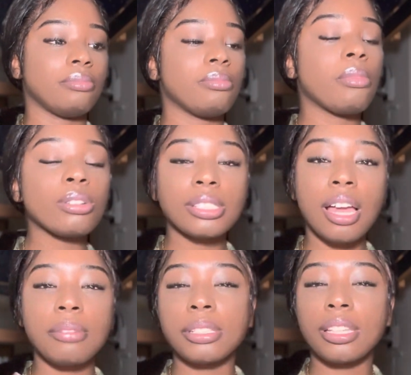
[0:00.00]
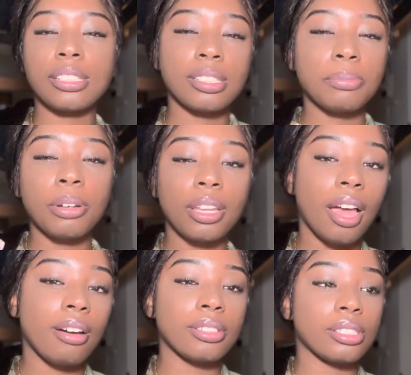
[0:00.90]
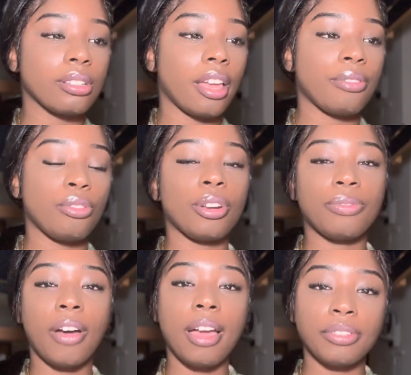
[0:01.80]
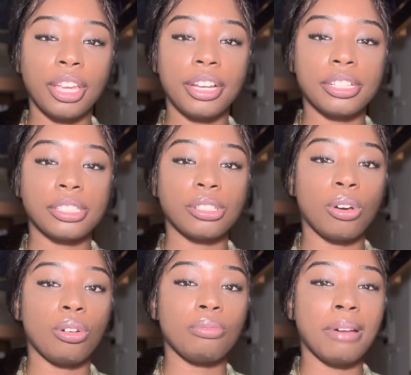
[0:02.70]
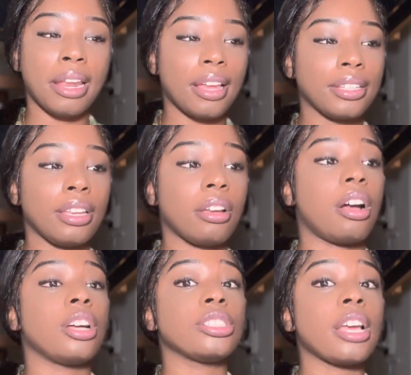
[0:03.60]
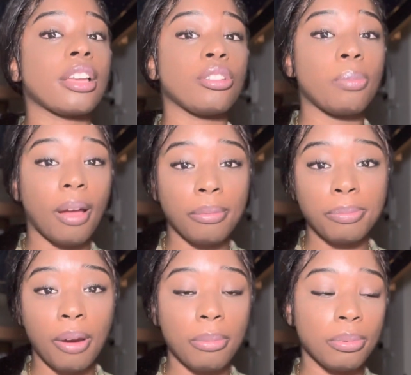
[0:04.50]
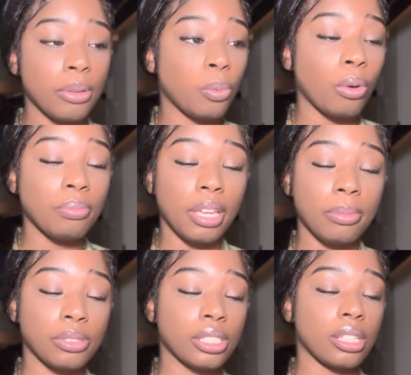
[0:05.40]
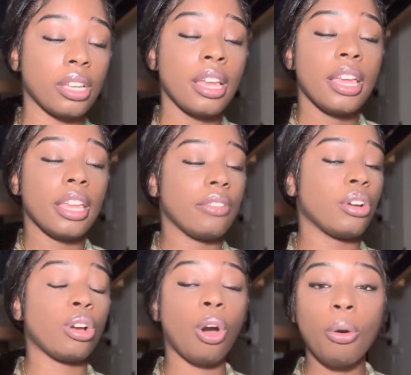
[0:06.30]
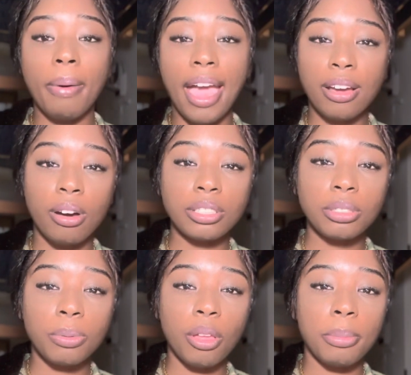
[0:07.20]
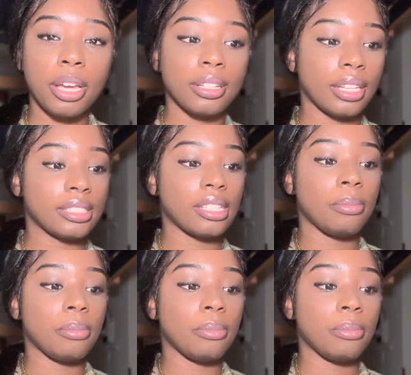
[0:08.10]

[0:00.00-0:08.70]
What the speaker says: Most times it doesn't pull out until like 4 to 5 years, so by the end of your contract you probably won't be able to even go back on deployment unless they